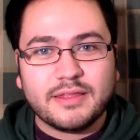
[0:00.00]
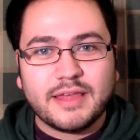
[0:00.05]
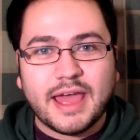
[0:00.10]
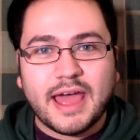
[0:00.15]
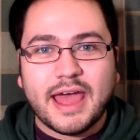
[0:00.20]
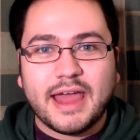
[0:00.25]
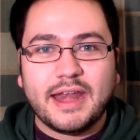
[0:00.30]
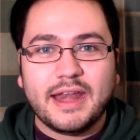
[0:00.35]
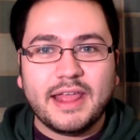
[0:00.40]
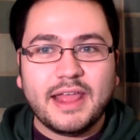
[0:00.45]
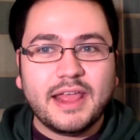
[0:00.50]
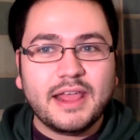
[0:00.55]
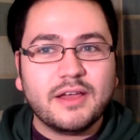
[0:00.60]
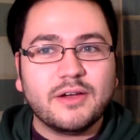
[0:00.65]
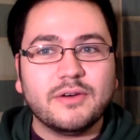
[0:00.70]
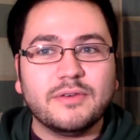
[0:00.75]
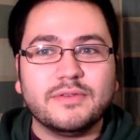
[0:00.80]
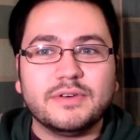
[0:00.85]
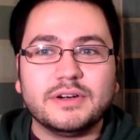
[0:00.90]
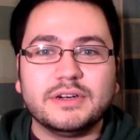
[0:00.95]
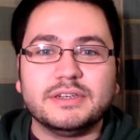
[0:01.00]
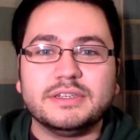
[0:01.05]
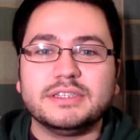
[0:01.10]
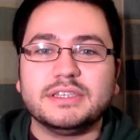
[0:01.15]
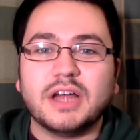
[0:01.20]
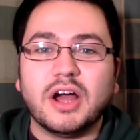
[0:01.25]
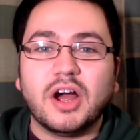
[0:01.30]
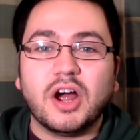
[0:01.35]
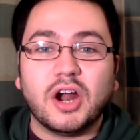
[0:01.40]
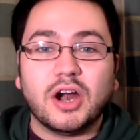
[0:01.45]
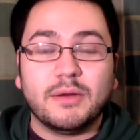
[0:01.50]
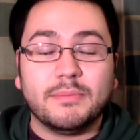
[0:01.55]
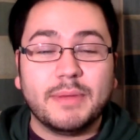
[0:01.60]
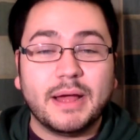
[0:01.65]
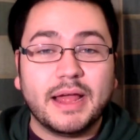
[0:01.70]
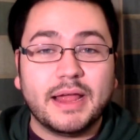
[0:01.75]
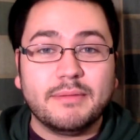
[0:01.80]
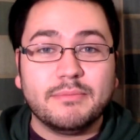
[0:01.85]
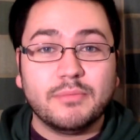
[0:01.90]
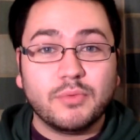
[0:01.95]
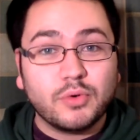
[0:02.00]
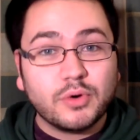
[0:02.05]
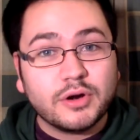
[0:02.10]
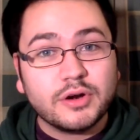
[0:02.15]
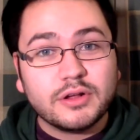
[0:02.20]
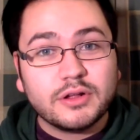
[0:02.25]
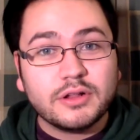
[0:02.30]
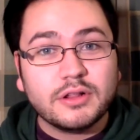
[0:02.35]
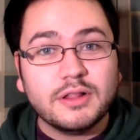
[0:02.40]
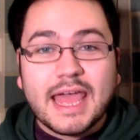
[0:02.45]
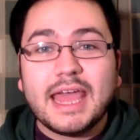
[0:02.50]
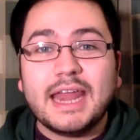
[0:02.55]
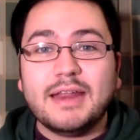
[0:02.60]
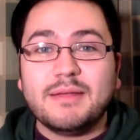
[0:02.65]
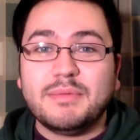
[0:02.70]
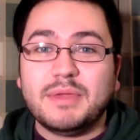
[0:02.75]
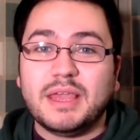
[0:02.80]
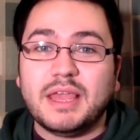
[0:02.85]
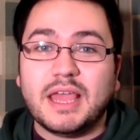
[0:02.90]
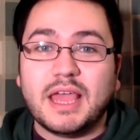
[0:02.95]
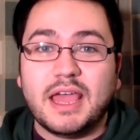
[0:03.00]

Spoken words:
that hangovers are my mortal enemy,